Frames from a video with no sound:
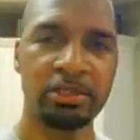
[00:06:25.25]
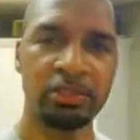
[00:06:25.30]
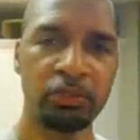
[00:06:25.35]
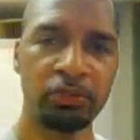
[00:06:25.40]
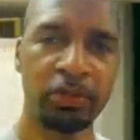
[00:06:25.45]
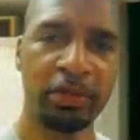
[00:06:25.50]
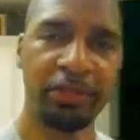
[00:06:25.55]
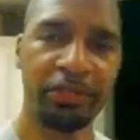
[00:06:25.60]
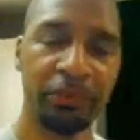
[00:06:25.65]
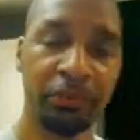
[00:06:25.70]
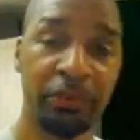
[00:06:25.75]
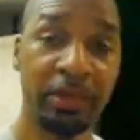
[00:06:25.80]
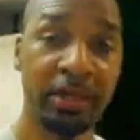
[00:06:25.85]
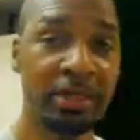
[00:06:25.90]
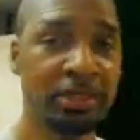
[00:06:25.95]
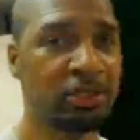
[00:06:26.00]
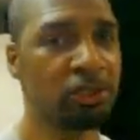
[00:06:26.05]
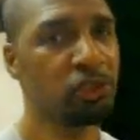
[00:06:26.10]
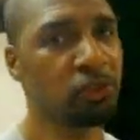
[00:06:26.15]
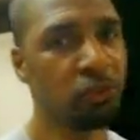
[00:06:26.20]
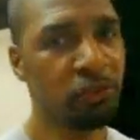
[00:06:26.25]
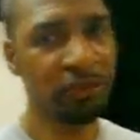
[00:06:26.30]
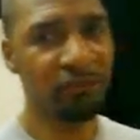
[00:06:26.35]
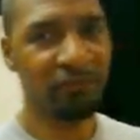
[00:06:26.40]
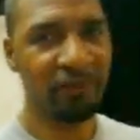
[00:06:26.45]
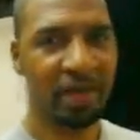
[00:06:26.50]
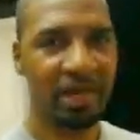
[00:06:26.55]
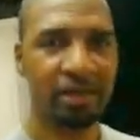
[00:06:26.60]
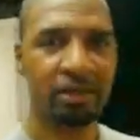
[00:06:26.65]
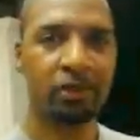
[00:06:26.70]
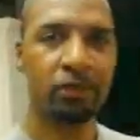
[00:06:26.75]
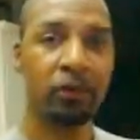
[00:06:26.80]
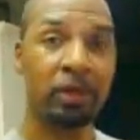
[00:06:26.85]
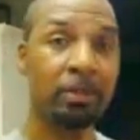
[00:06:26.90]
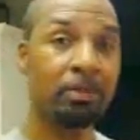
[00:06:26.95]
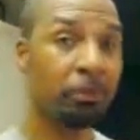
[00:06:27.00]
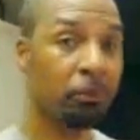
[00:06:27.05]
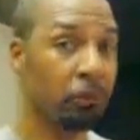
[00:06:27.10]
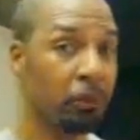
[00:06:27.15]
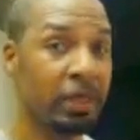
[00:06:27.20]
into a
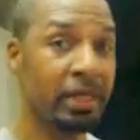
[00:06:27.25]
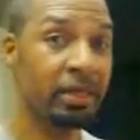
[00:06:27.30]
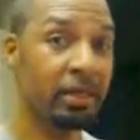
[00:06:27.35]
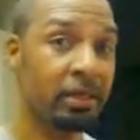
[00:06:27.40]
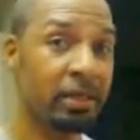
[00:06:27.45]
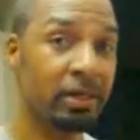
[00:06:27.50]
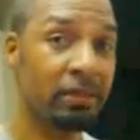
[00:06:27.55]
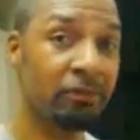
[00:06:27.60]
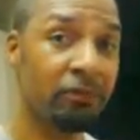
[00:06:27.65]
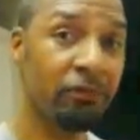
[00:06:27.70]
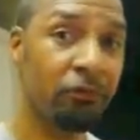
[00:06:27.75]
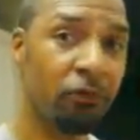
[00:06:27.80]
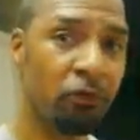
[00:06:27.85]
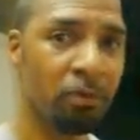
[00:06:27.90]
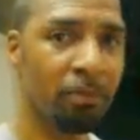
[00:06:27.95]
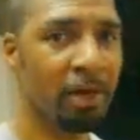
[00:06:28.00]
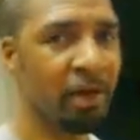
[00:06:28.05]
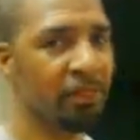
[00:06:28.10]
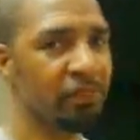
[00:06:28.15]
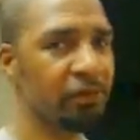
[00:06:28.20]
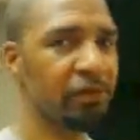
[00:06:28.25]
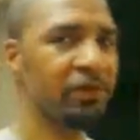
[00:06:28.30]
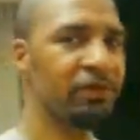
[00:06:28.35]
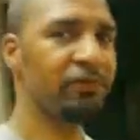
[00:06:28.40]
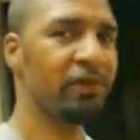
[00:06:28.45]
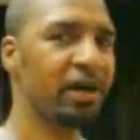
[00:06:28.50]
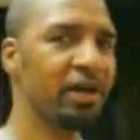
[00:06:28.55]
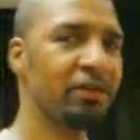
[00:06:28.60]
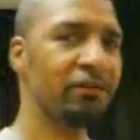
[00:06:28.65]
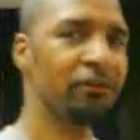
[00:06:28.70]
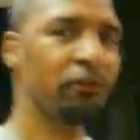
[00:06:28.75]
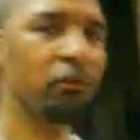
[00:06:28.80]
325-degree preheated oven for about 35